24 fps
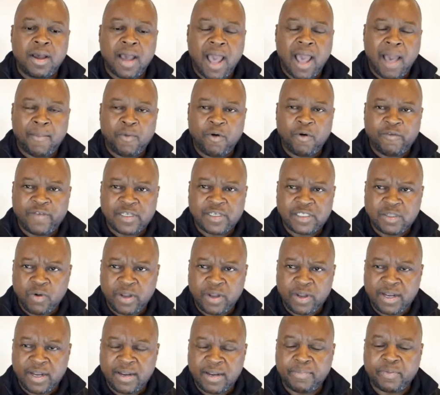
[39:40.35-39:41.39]
I'm obviously
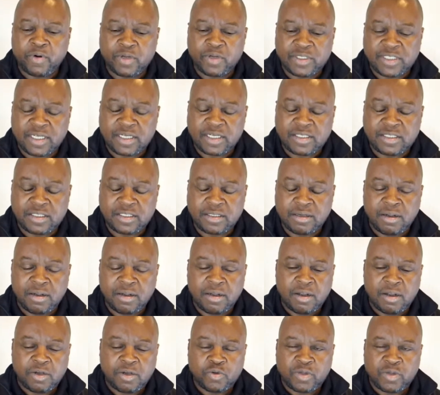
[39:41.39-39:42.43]
working on a project
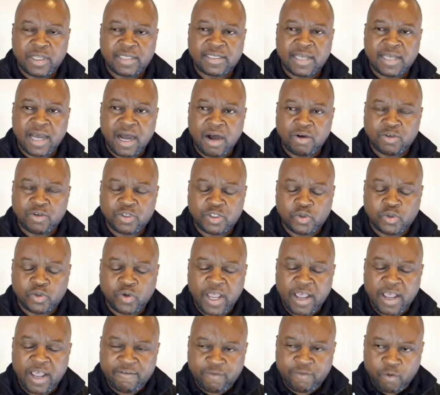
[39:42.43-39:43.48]
to get a house to
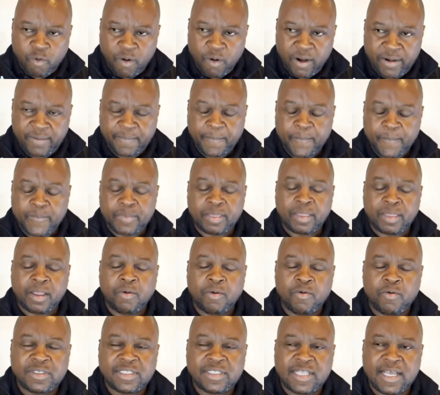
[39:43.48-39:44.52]
everyone
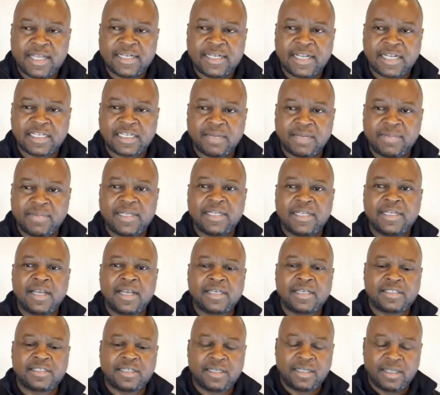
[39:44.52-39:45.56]
who is in the entertainment
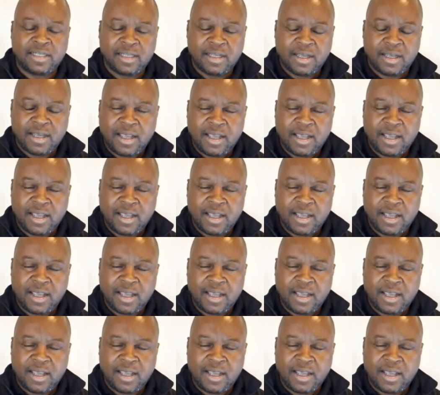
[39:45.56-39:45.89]
industry,